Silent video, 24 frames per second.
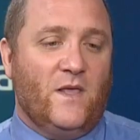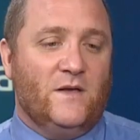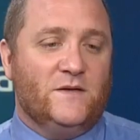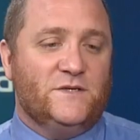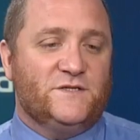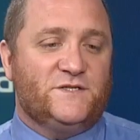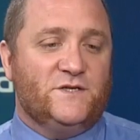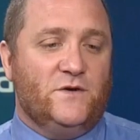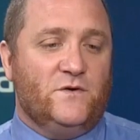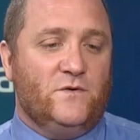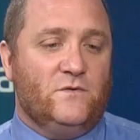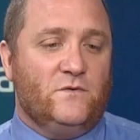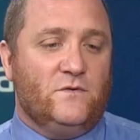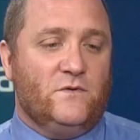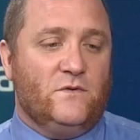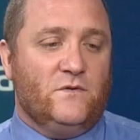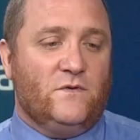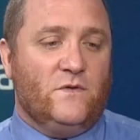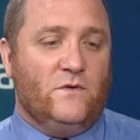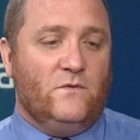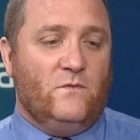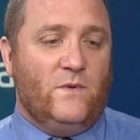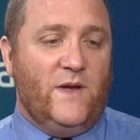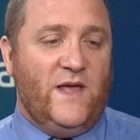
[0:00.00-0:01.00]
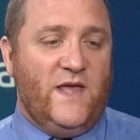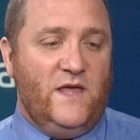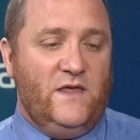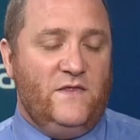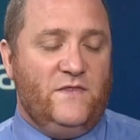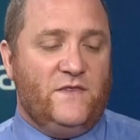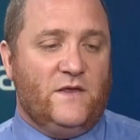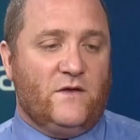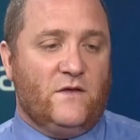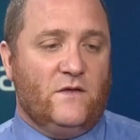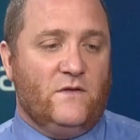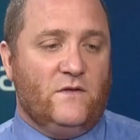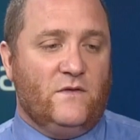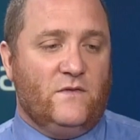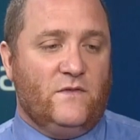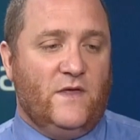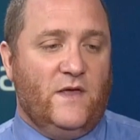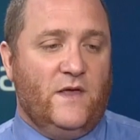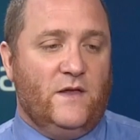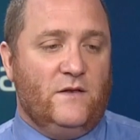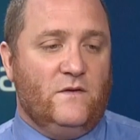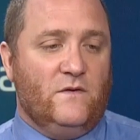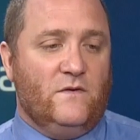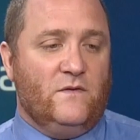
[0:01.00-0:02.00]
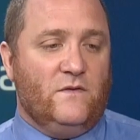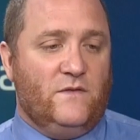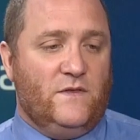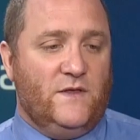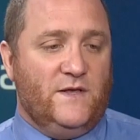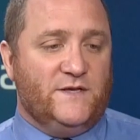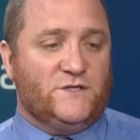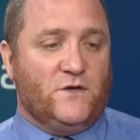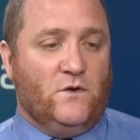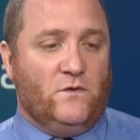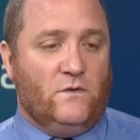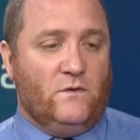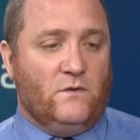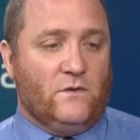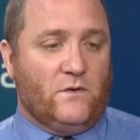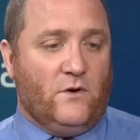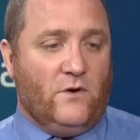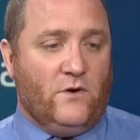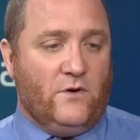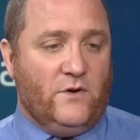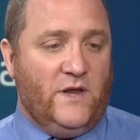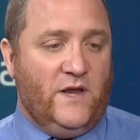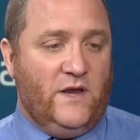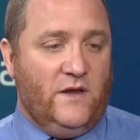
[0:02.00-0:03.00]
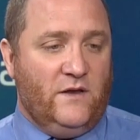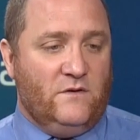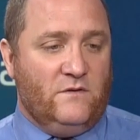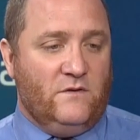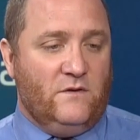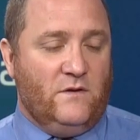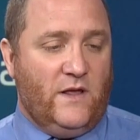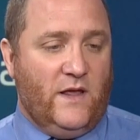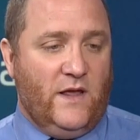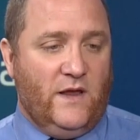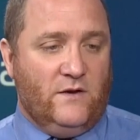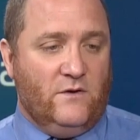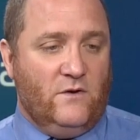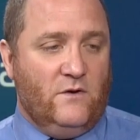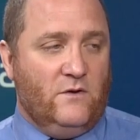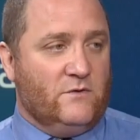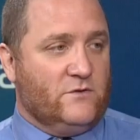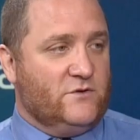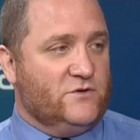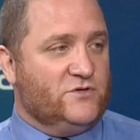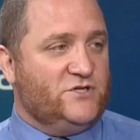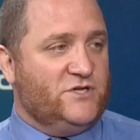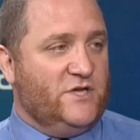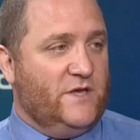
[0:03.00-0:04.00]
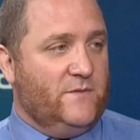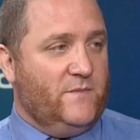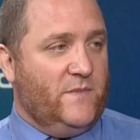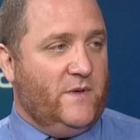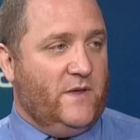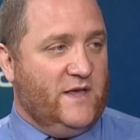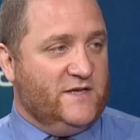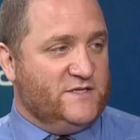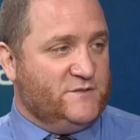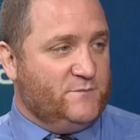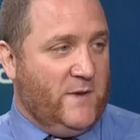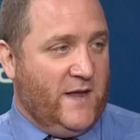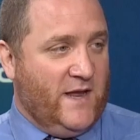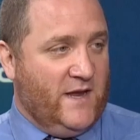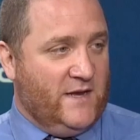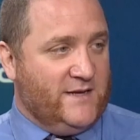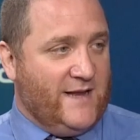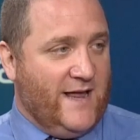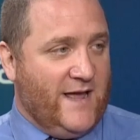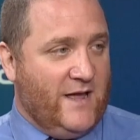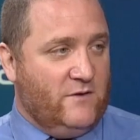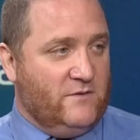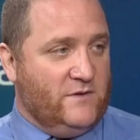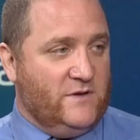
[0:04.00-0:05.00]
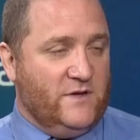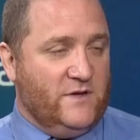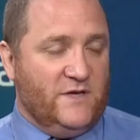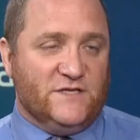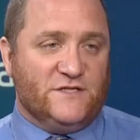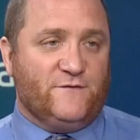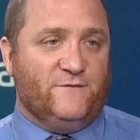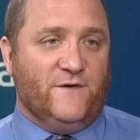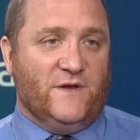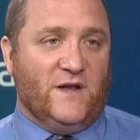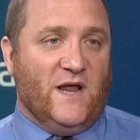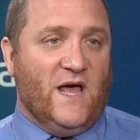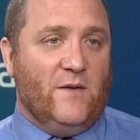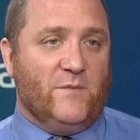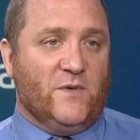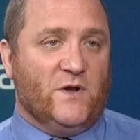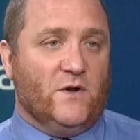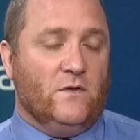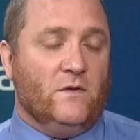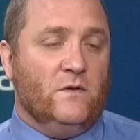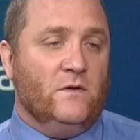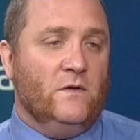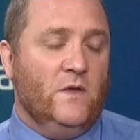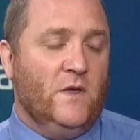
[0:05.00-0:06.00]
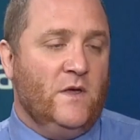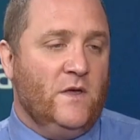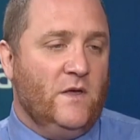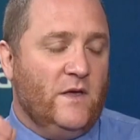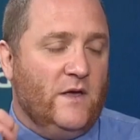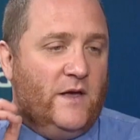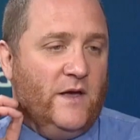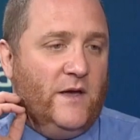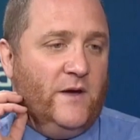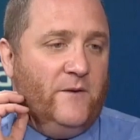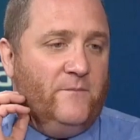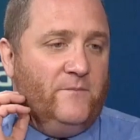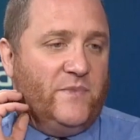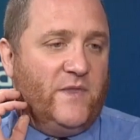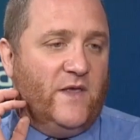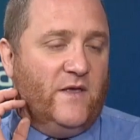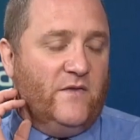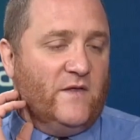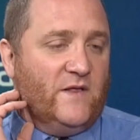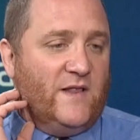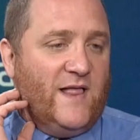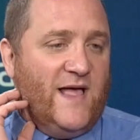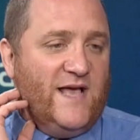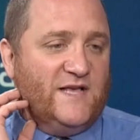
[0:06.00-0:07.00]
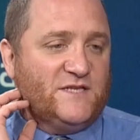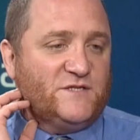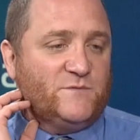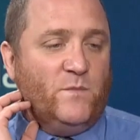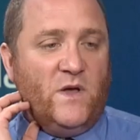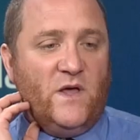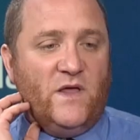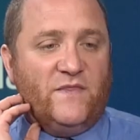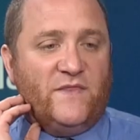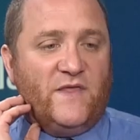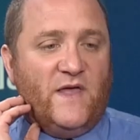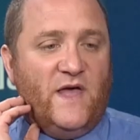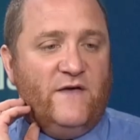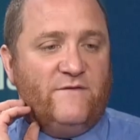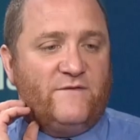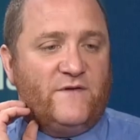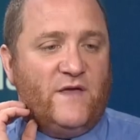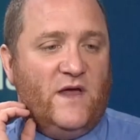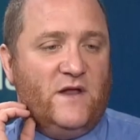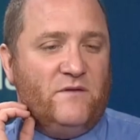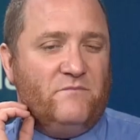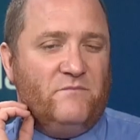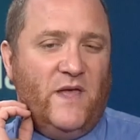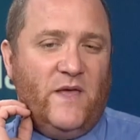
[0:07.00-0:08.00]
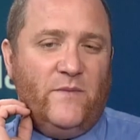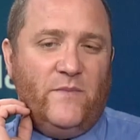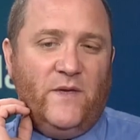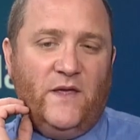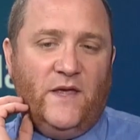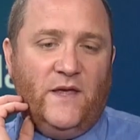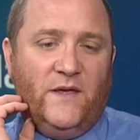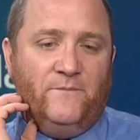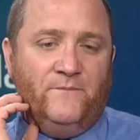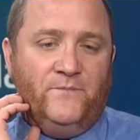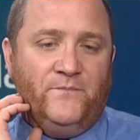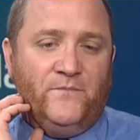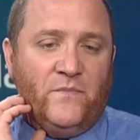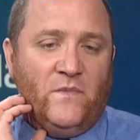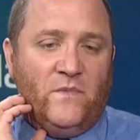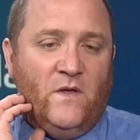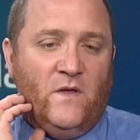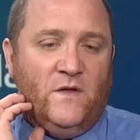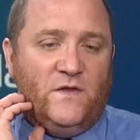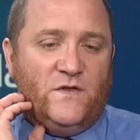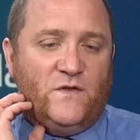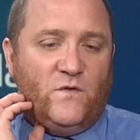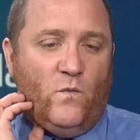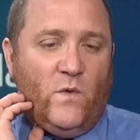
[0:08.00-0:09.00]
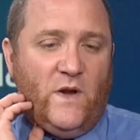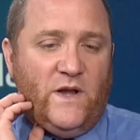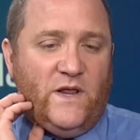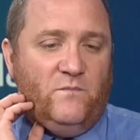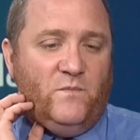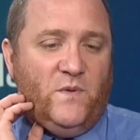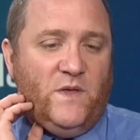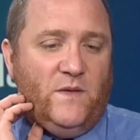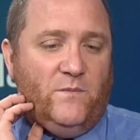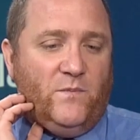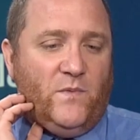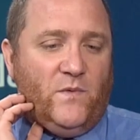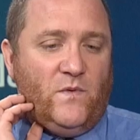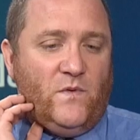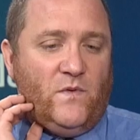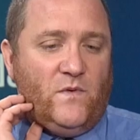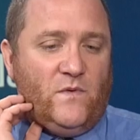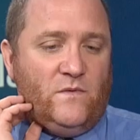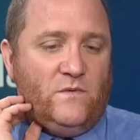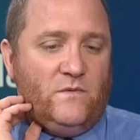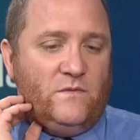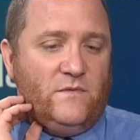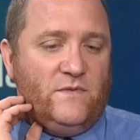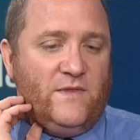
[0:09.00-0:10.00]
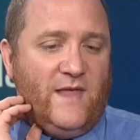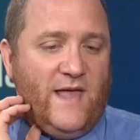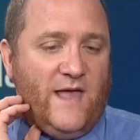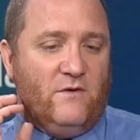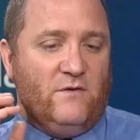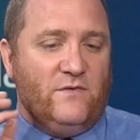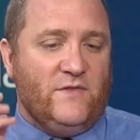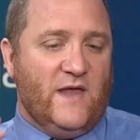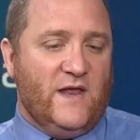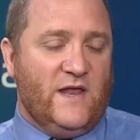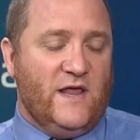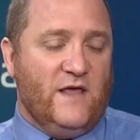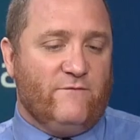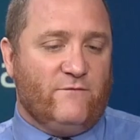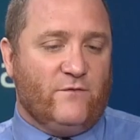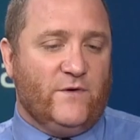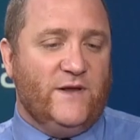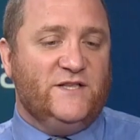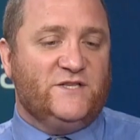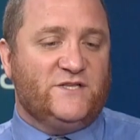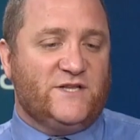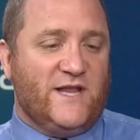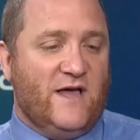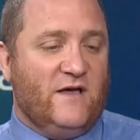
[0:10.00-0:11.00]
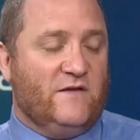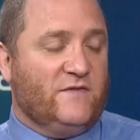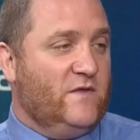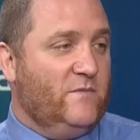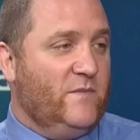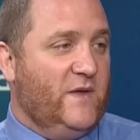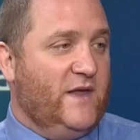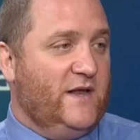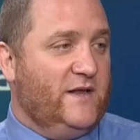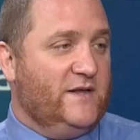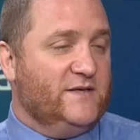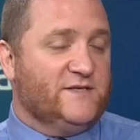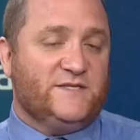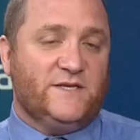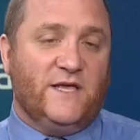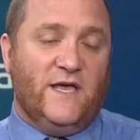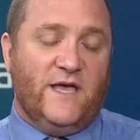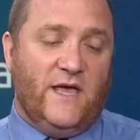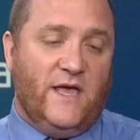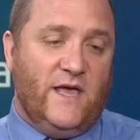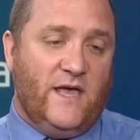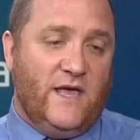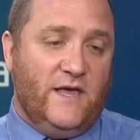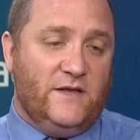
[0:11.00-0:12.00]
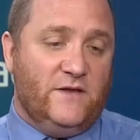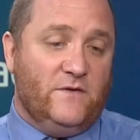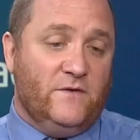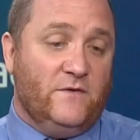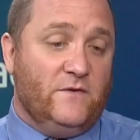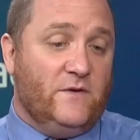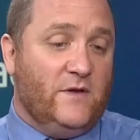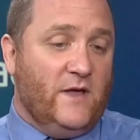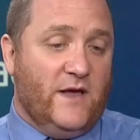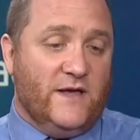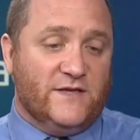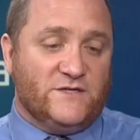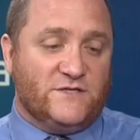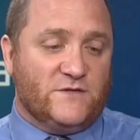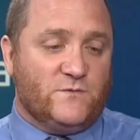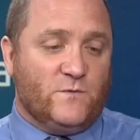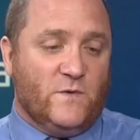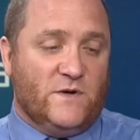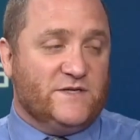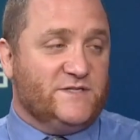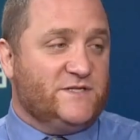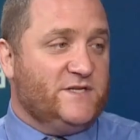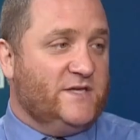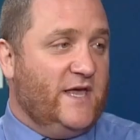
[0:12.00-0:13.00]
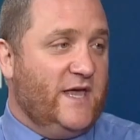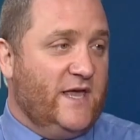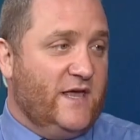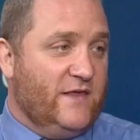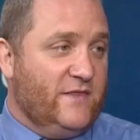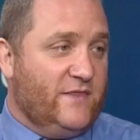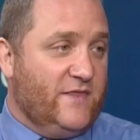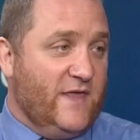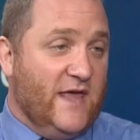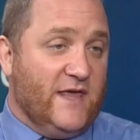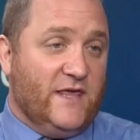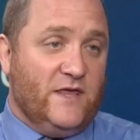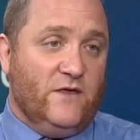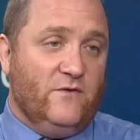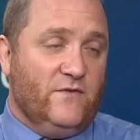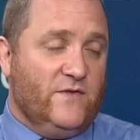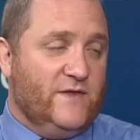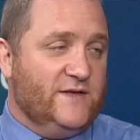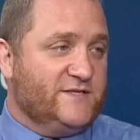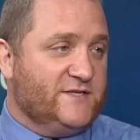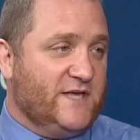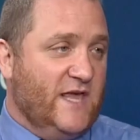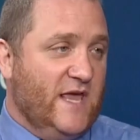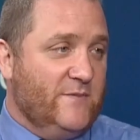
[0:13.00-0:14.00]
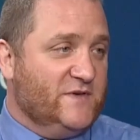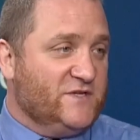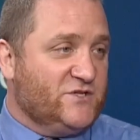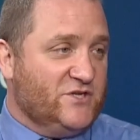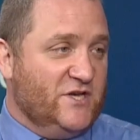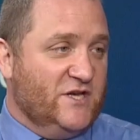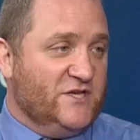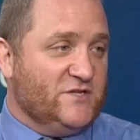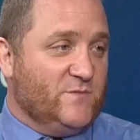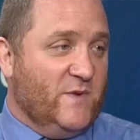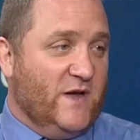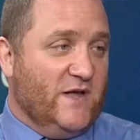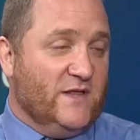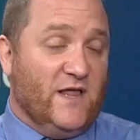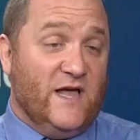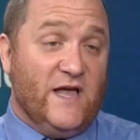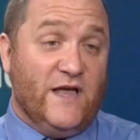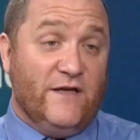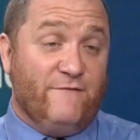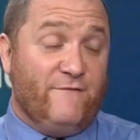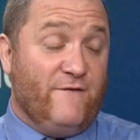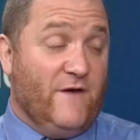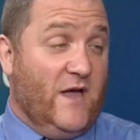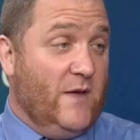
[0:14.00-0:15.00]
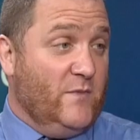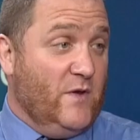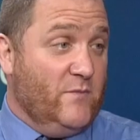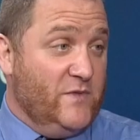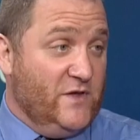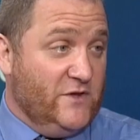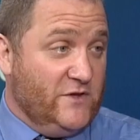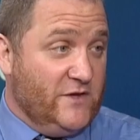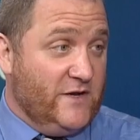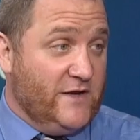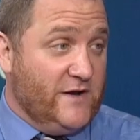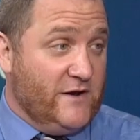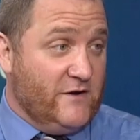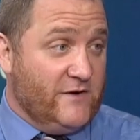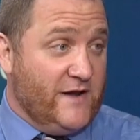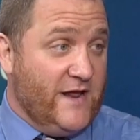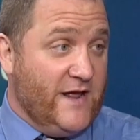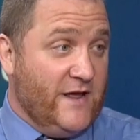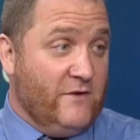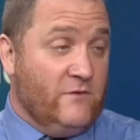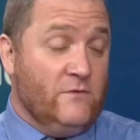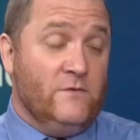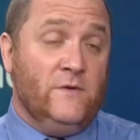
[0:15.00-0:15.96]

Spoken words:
So the way that this whole earning and ownership has panned out is phenomenal. In the last month, I've gotten maybe 20 people now that have reached out to me to say, hey, dude, I just want to say thank you. This game has changed my life. I'm a millionaire now.